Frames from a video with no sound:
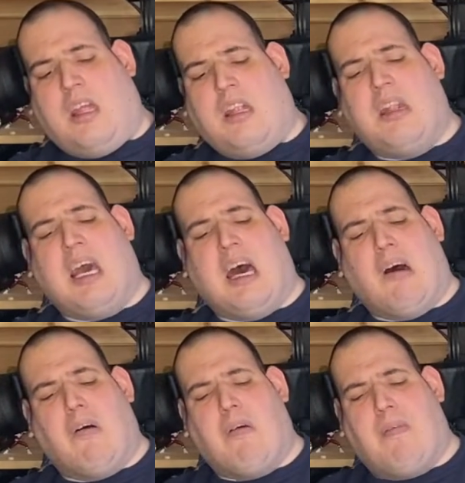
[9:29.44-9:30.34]

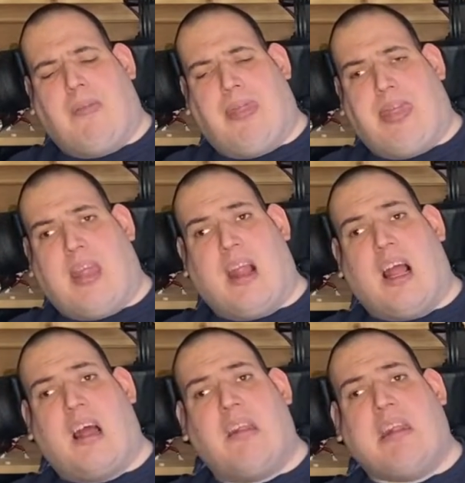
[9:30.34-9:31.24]
Now,
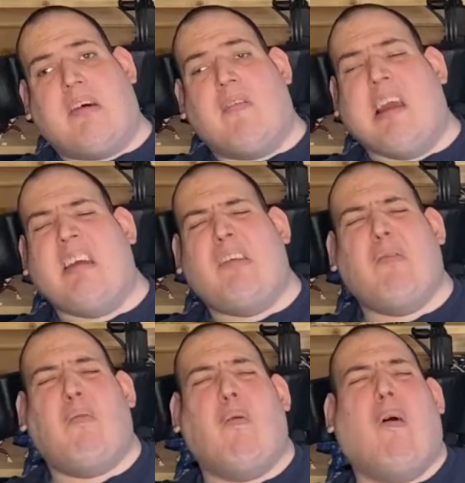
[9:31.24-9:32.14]
the
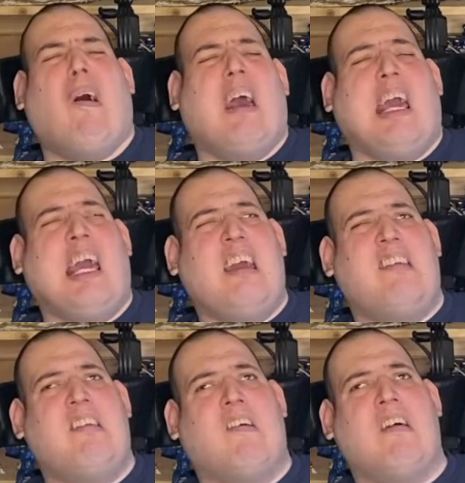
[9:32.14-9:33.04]
reason why
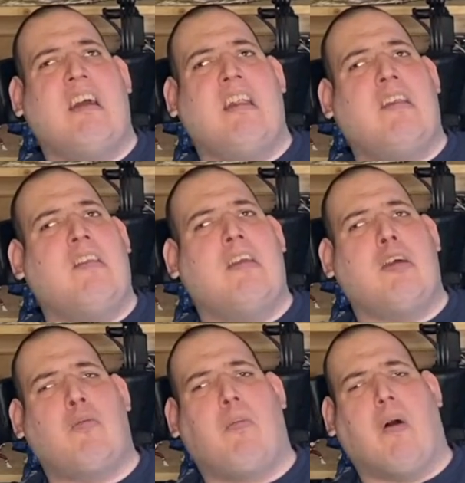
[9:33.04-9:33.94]
he's not in this